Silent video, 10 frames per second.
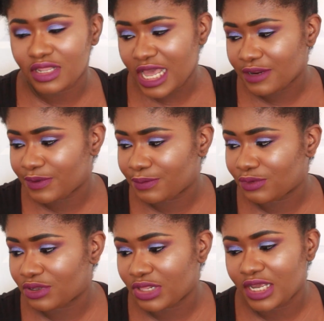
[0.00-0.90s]
A lot of
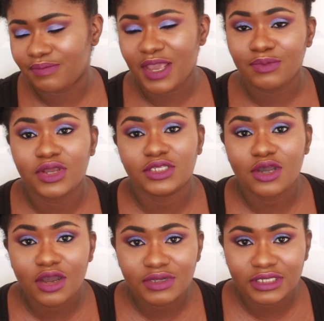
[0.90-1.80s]
people are like, my braids are
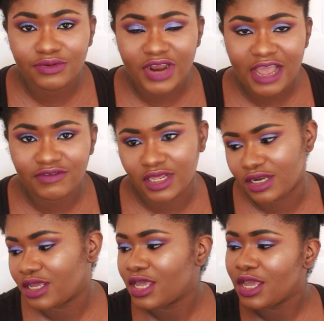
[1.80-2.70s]
always
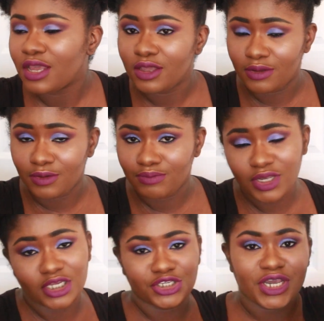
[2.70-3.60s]
unraveling.
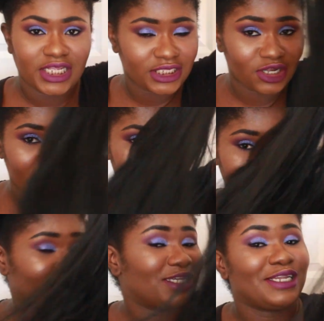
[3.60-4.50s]
Because your ends look like
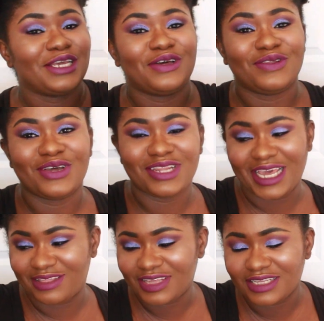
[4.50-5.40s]
this and they don't look
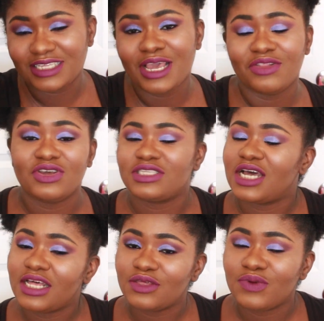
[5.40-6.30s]
like this. There's
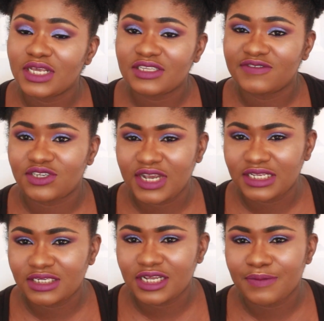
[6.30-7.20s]
other ways of
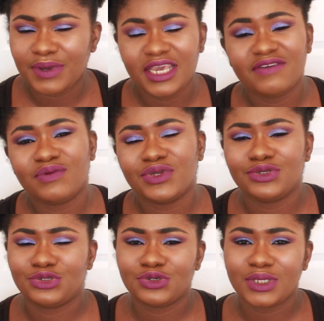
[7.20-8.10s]
stretching it, but even when
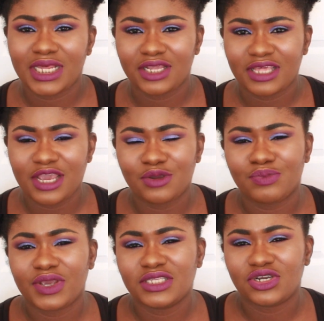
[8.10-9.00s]
you do it like that, your
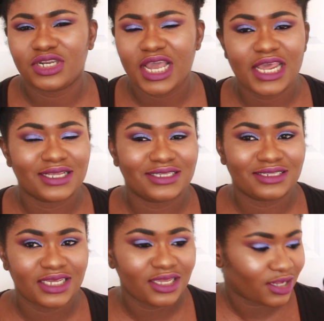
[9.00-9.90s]
braids are not as
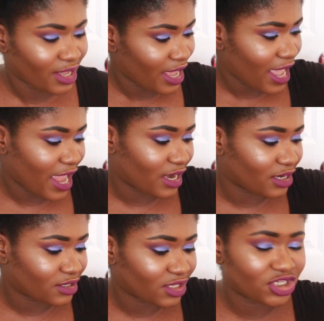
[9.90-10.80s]
neat,
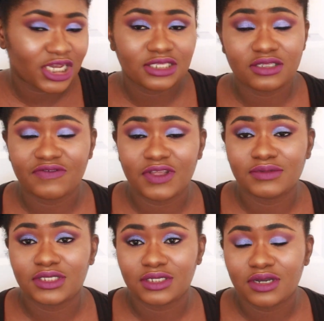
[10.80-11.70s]
and the chances of
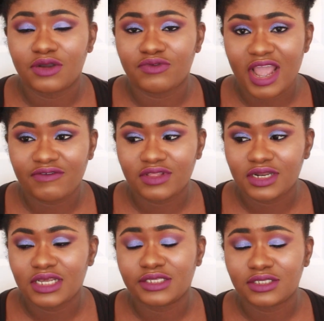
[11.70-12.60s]
them still
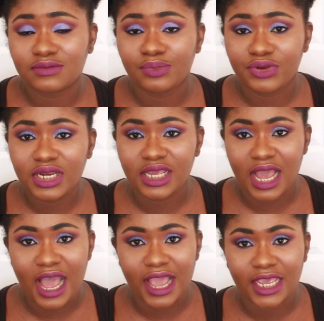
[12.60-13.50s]
unraveling is pretty
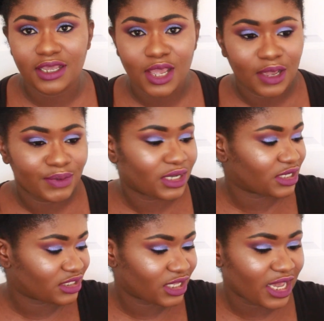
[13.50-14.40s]
high
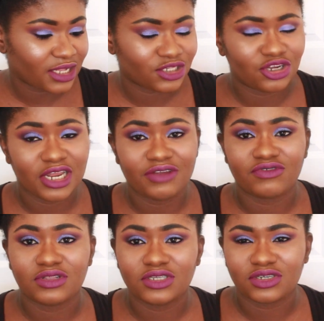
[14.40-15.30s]
because the ends are not
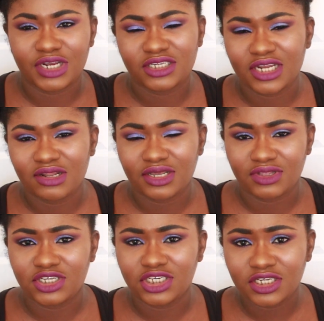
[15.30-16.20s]
really stretched out like
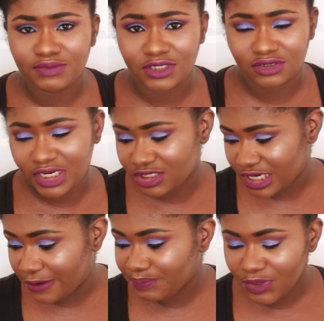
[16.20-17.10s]
they should be stretched
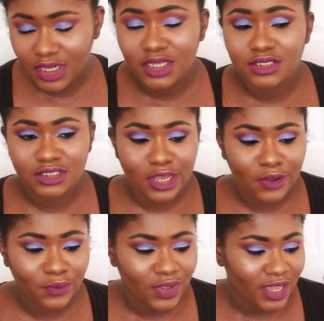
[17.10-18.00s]
out.
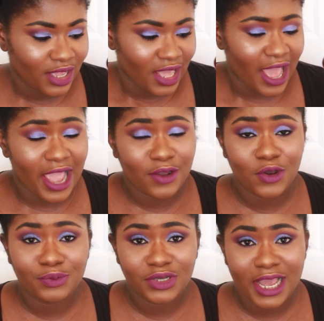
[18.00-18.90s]
So I
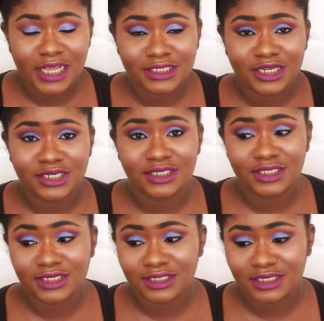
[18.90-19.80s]
hope you guys
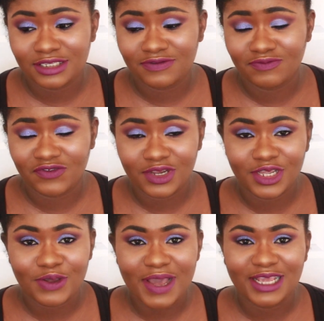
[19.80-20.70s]
understood this
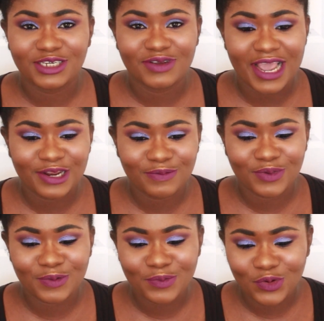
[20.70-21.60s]
video. I try to
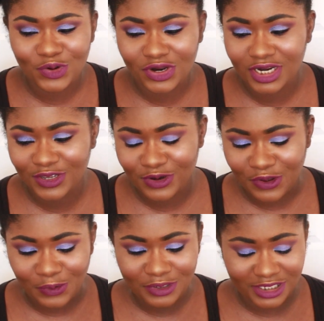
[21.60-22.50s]
be more,
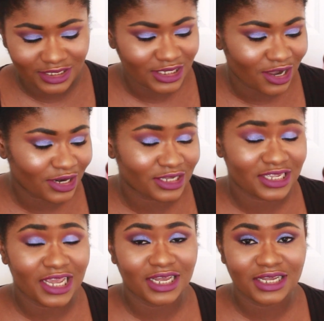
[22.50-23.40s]
detailed as
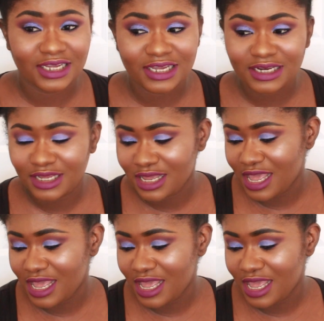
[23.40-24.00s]
I could.